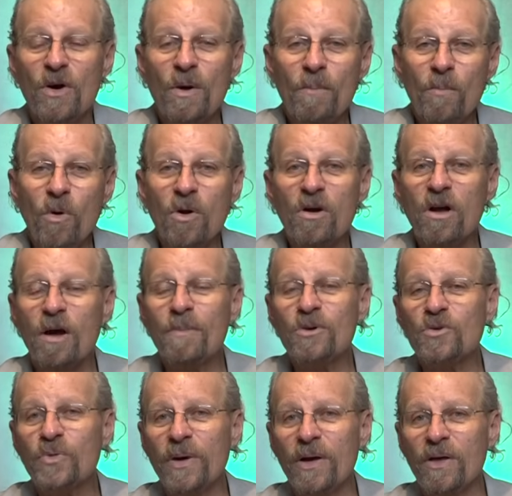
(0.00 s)
More
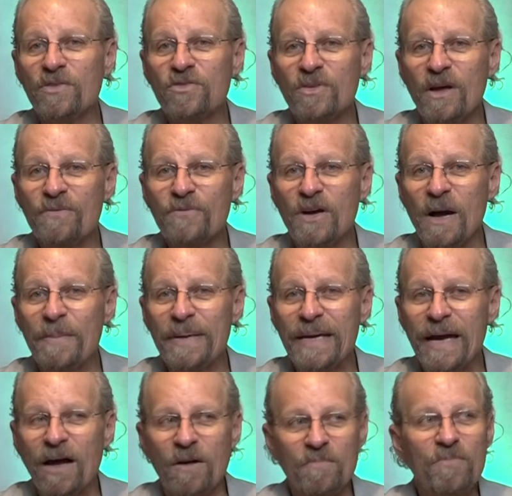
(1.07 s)
Amitrail stuff coming
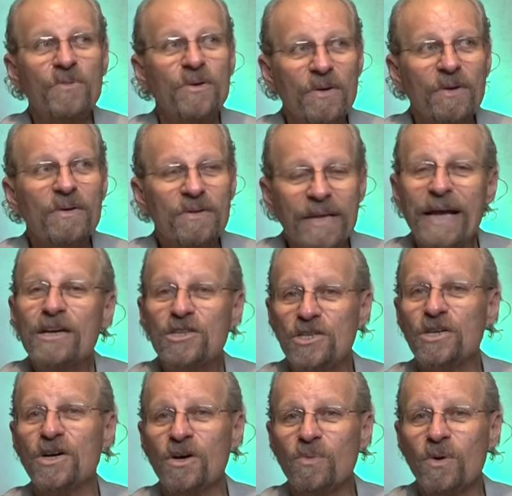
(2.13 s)
out next year.